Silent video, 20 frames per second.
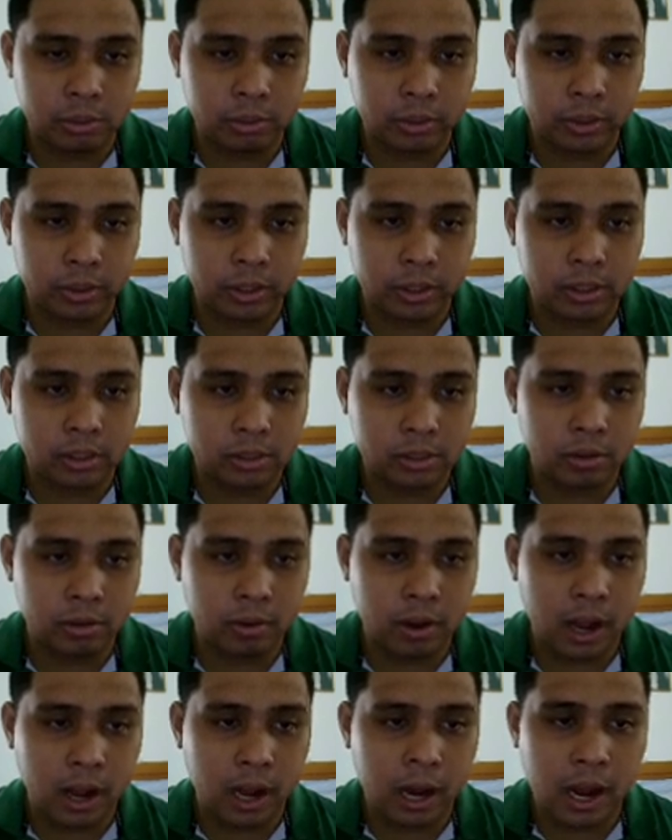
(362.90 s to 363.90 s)
words. So
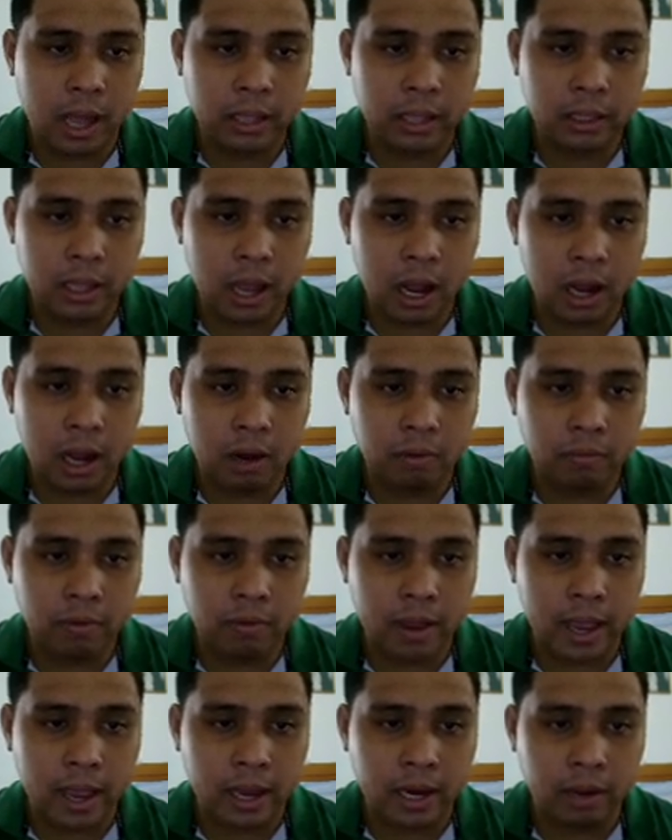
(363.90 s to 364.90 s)
a lot of
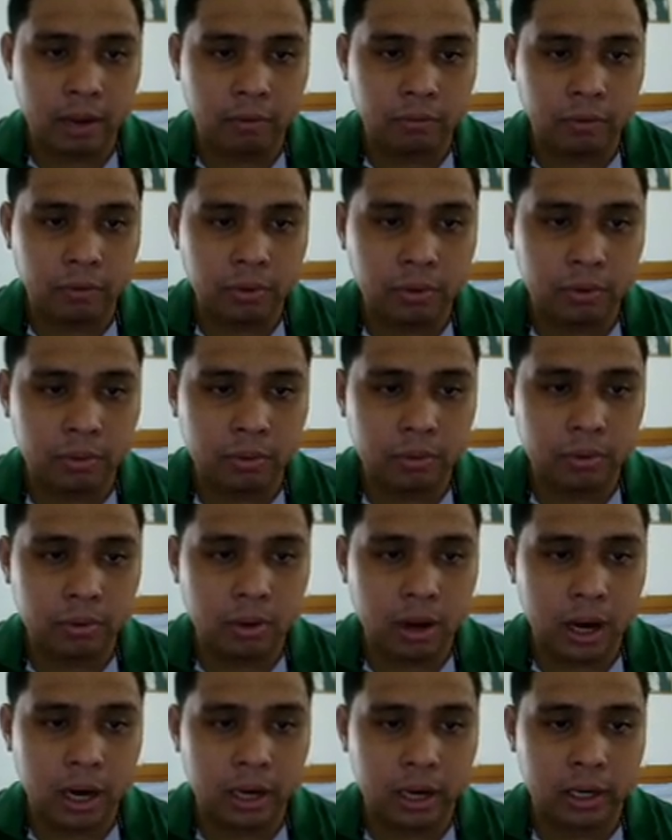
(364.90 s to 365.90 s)
and a few
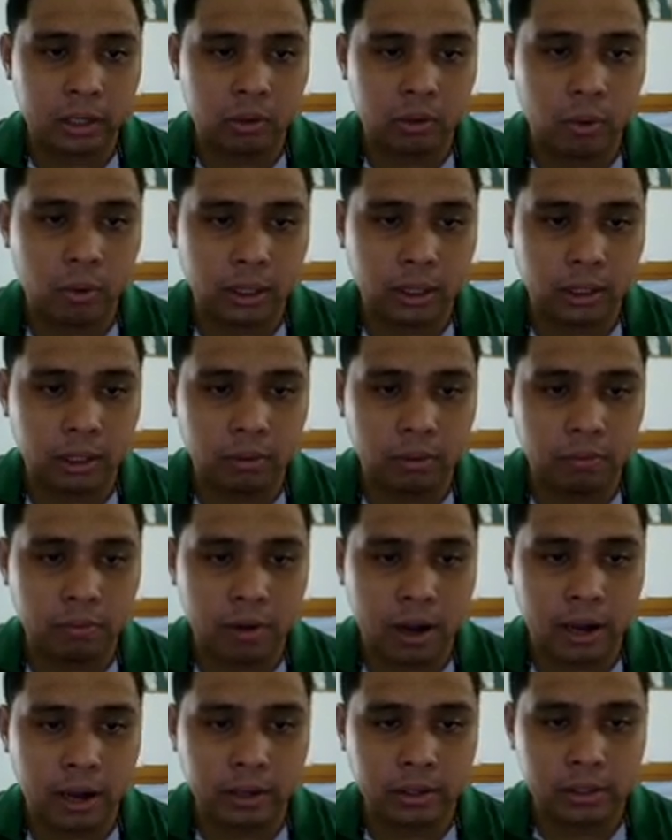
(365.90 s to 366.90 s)
are
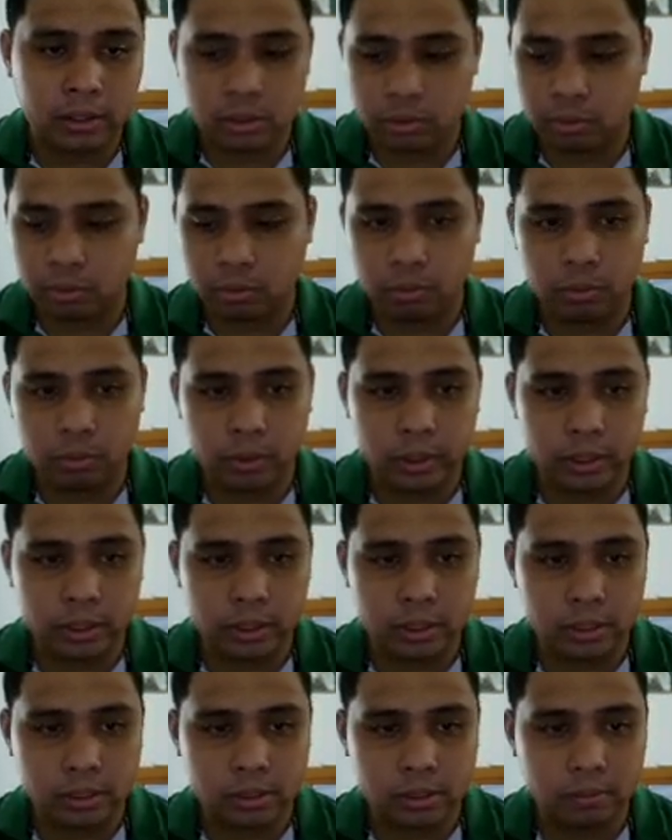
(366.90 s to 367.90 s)
quantifiers
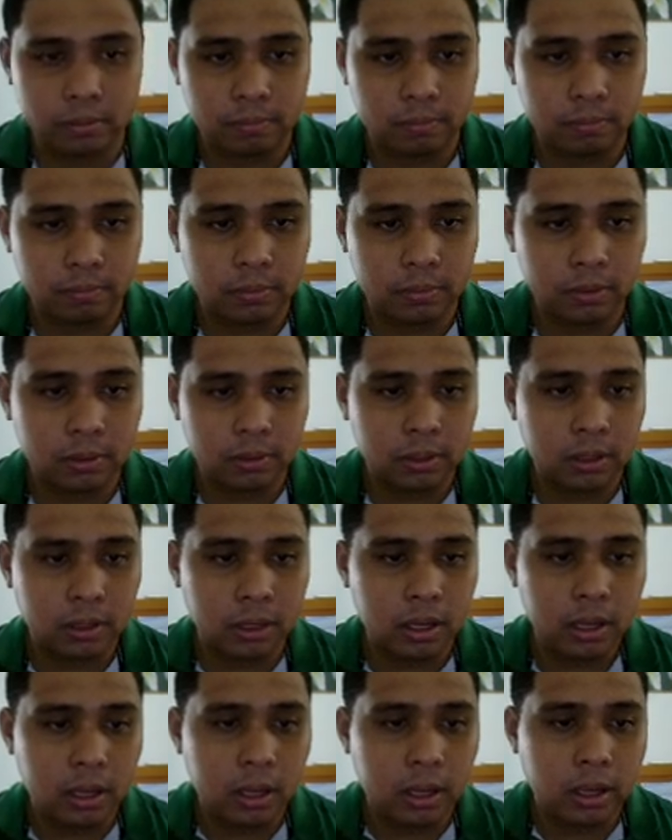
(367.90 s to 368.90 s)
words.
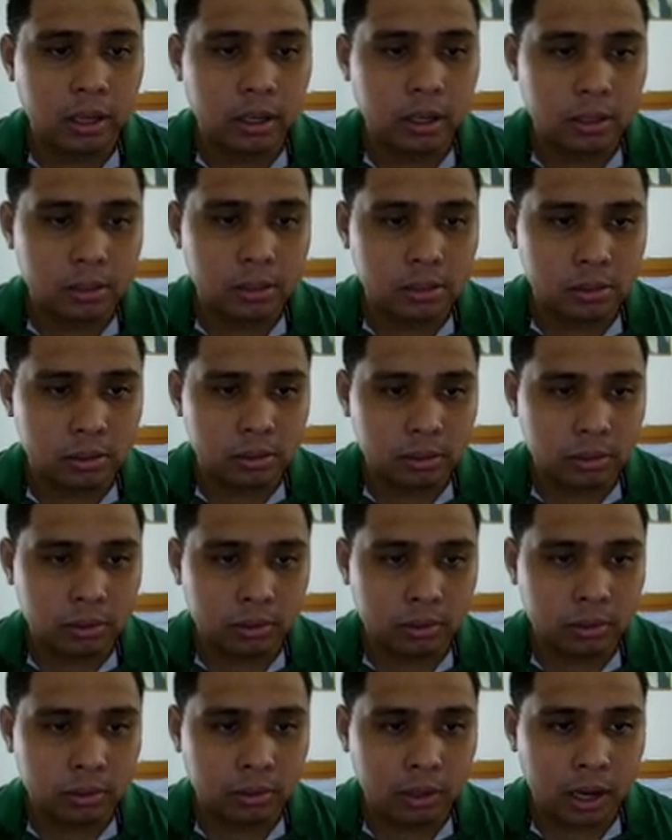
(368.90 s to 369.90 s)

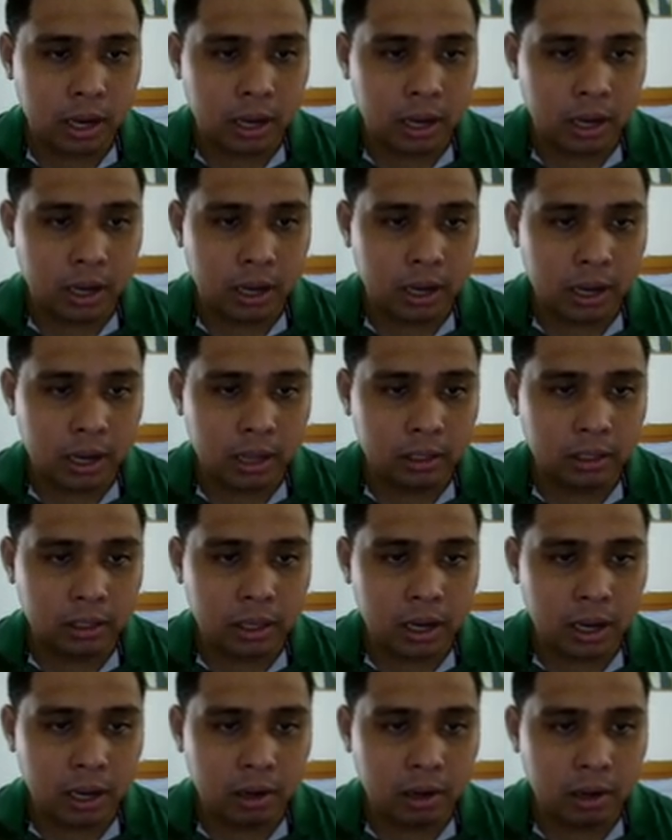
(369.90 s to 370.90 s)
So a lot
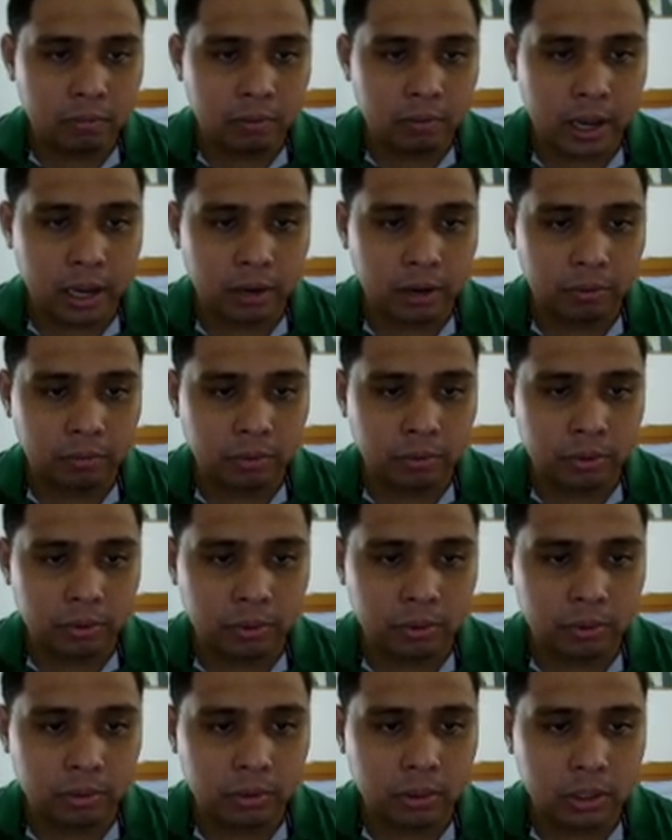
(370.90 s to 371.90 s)
of and a
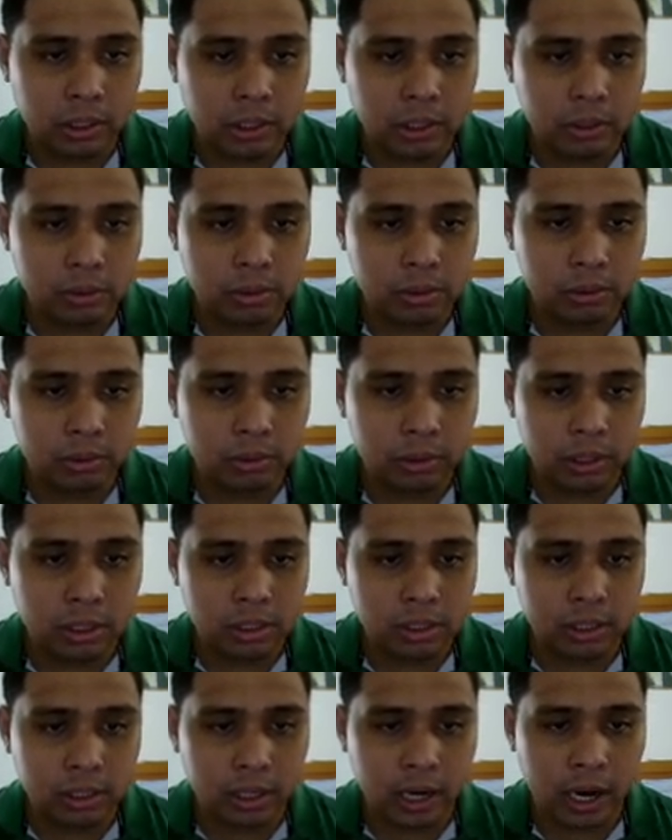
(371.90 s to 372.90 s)
few used to
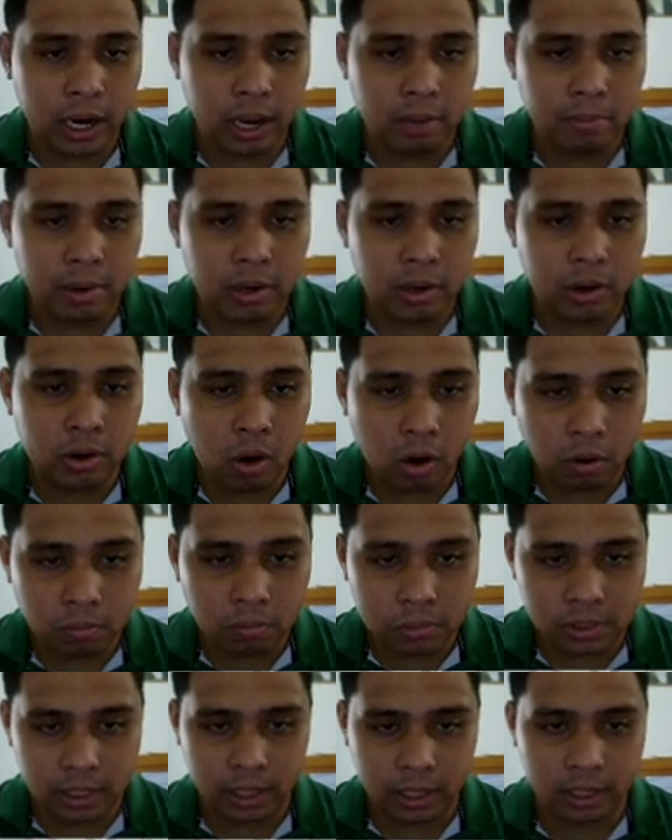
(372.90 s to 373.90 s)
describe an
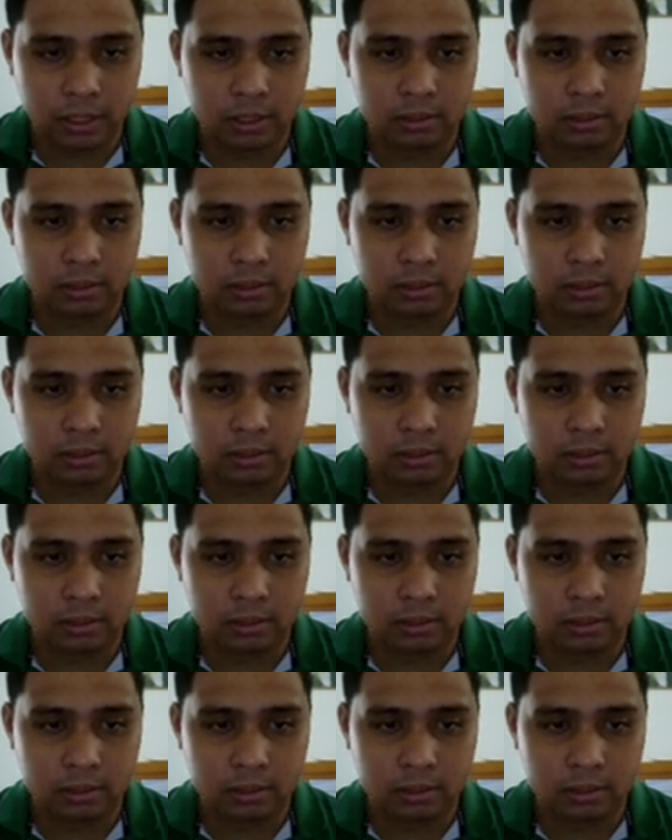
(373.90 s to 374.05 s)
object.